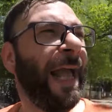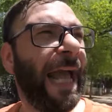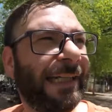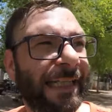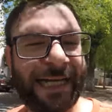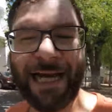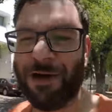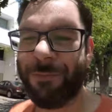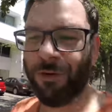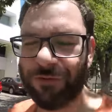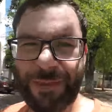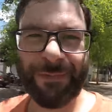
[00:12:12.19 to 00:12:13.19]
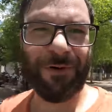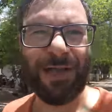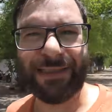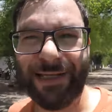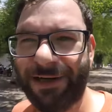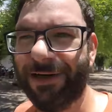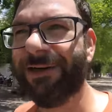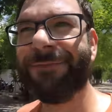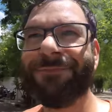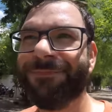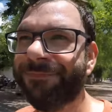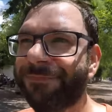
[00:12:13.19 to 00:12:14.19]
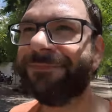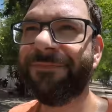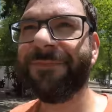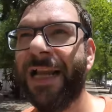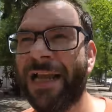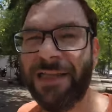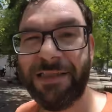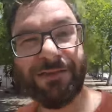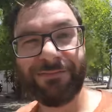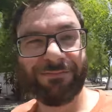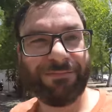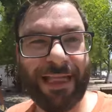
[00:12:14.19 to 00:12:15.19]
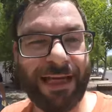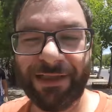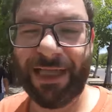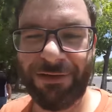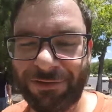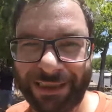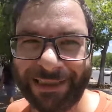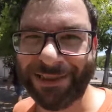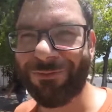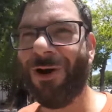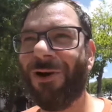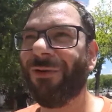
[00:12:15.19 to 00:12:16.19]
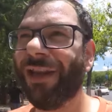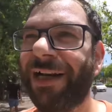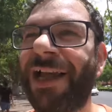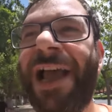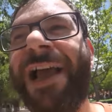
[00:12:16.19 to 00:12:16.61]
And then how most people out there, they, they don't see anything wrong with it.